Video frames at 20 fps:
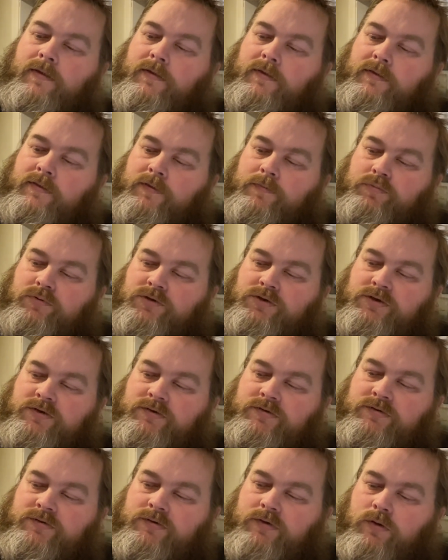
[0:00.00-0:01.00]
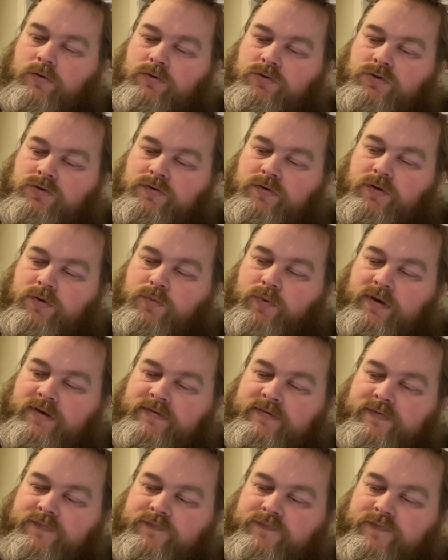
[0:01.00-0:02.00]
The British Soldier on the
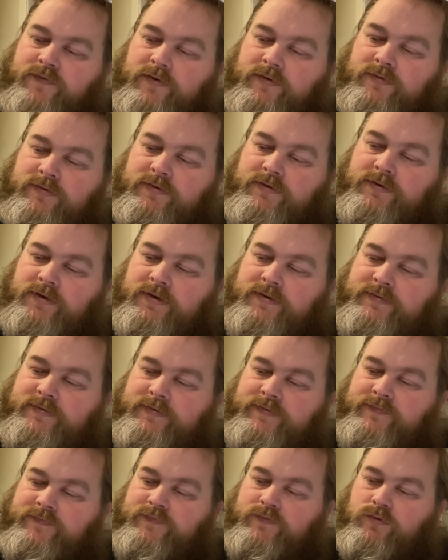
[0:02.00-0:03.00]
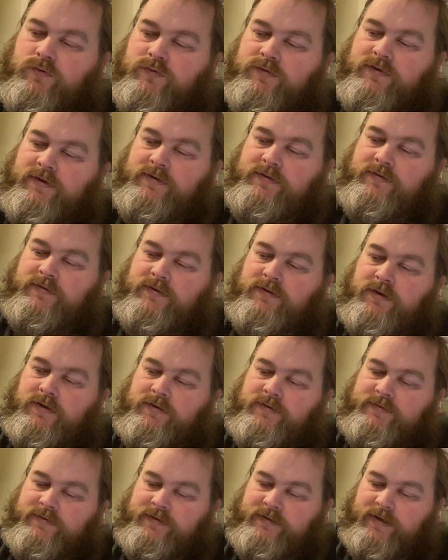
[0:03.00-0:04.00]
Western Front, 1914 to
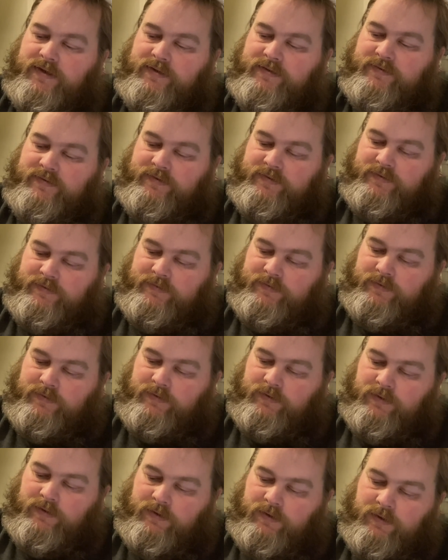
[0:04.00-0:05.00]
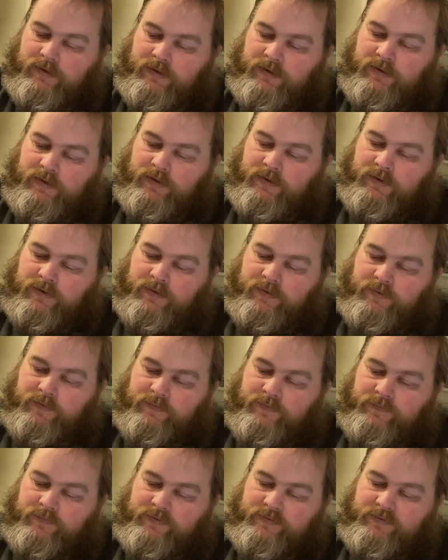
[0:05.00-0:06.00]
1918.
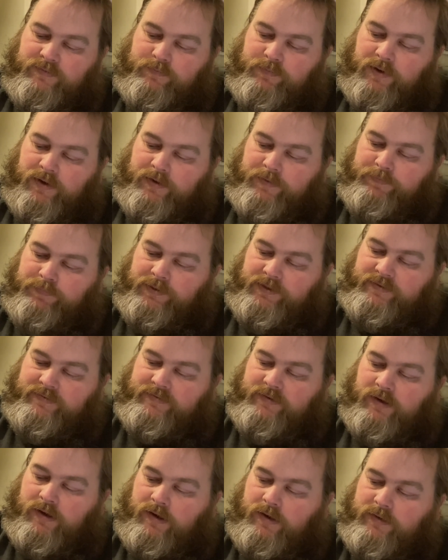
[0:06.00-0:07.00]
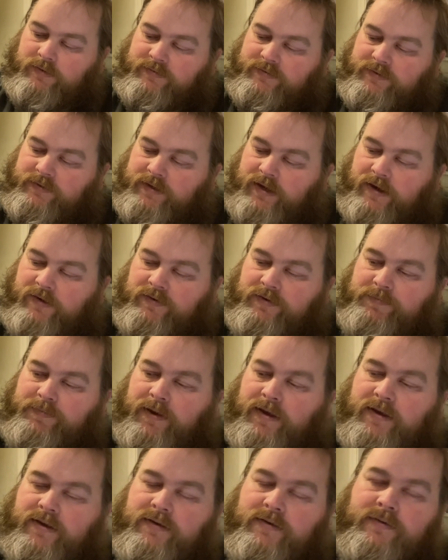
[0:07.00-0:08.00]
Written by Peter Hart and Gary
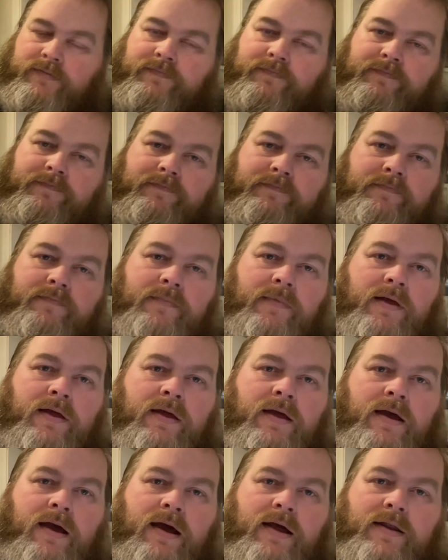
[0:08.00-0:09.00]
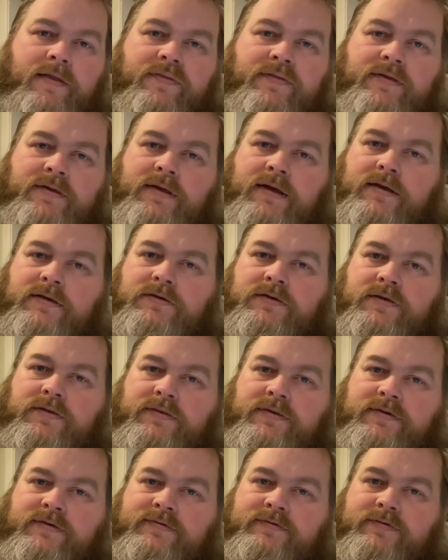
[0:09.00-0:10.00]
Bain. I think actually
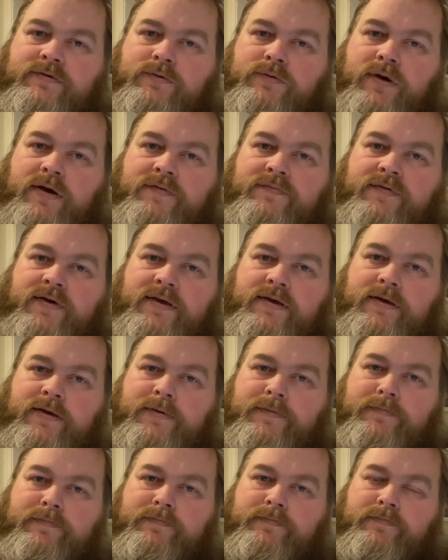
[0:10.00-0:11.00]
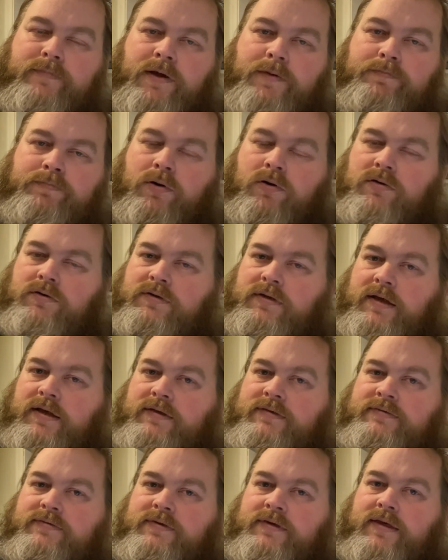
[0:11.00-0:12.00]
these two have a
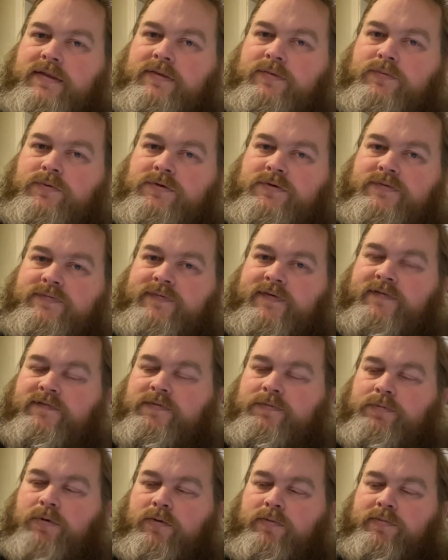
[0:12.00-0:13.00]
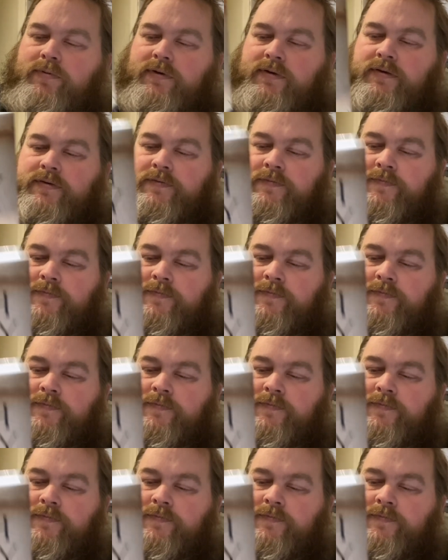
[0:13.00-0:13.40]
podcast together, which is very popular.